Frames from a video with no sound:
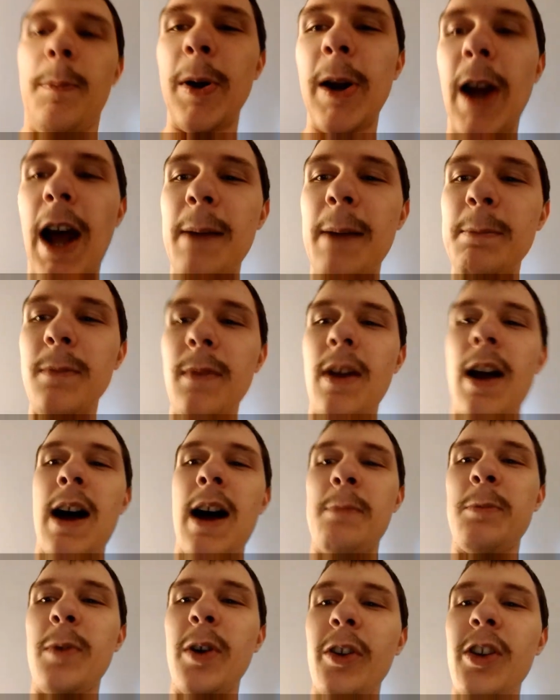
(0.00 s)

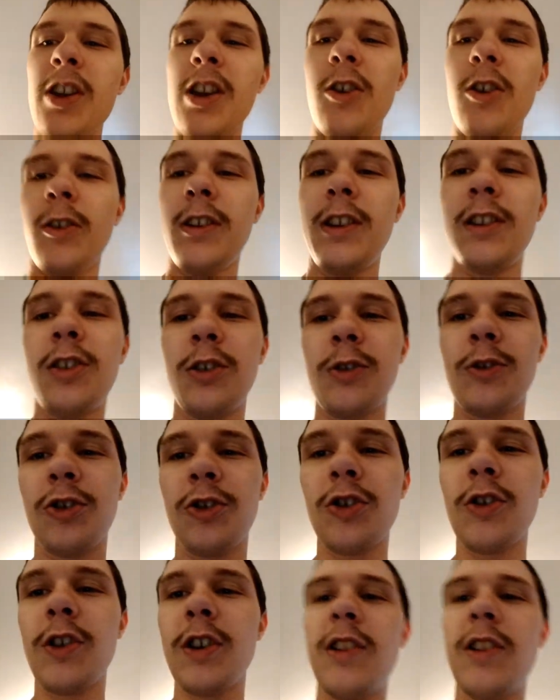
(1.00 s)
I'm really going to
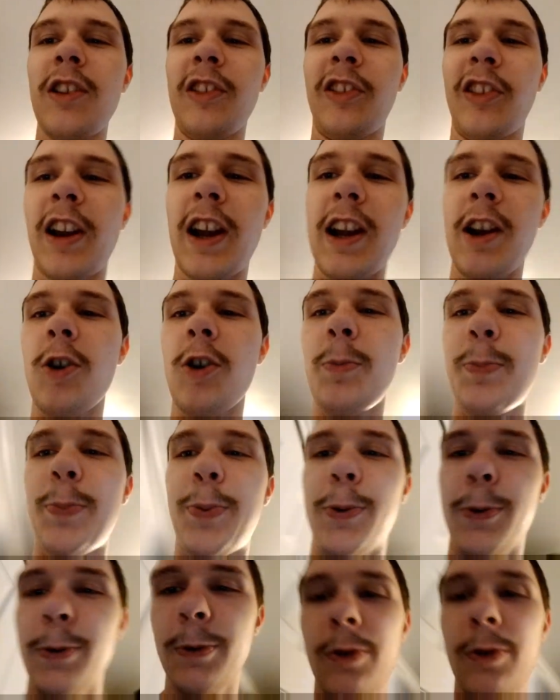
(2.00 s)
enjoy this, and I hope
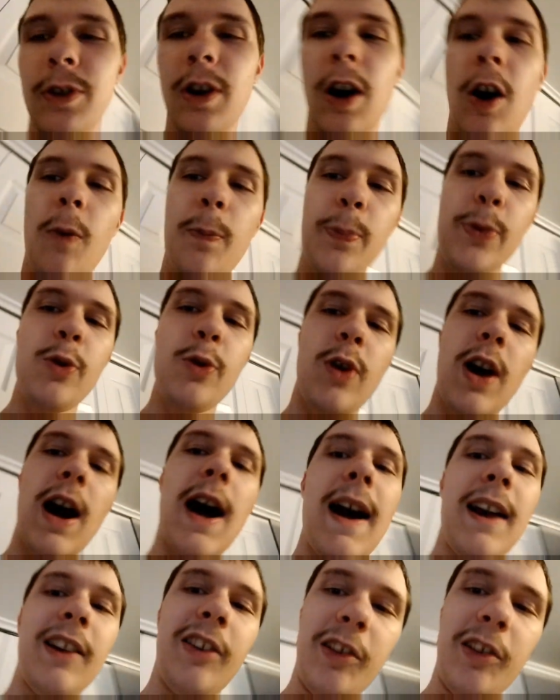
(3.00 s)
you
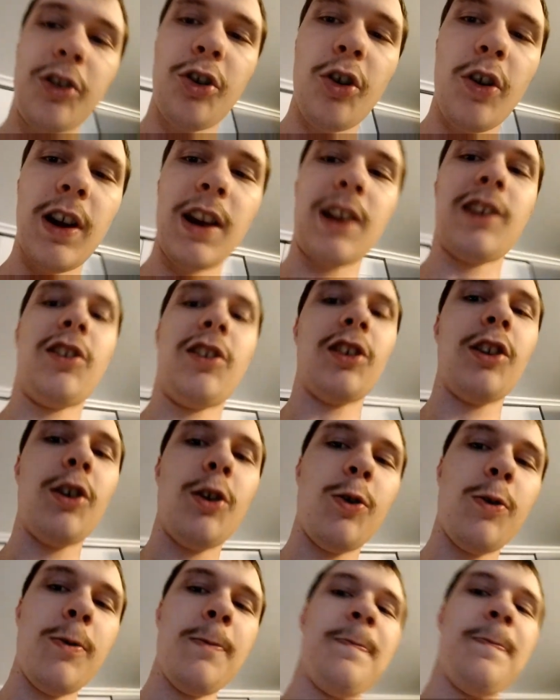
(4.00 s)
guys enjoy it
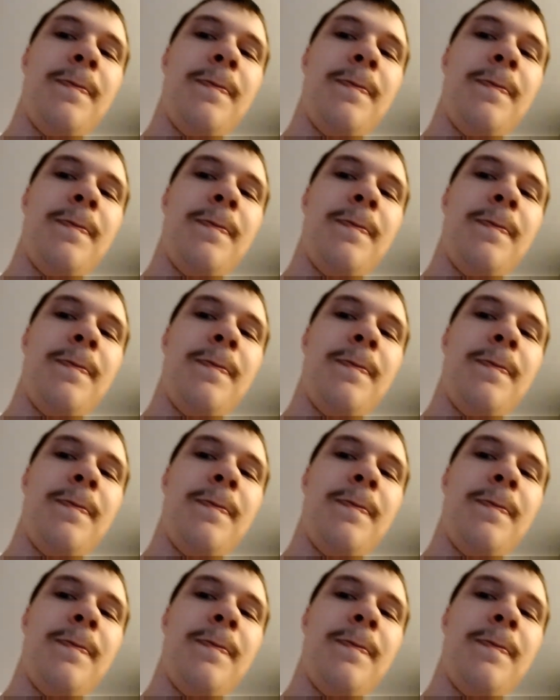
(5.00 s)
too.